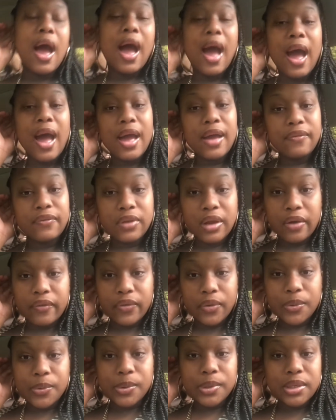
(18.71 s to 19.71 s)
I have not
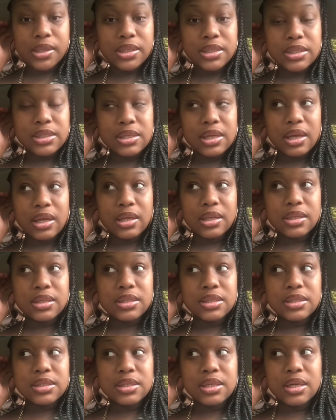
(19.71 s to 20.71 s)
recorded
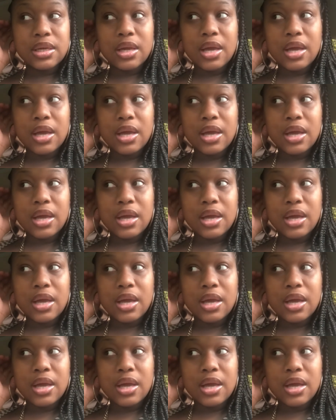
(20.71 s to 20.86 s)
since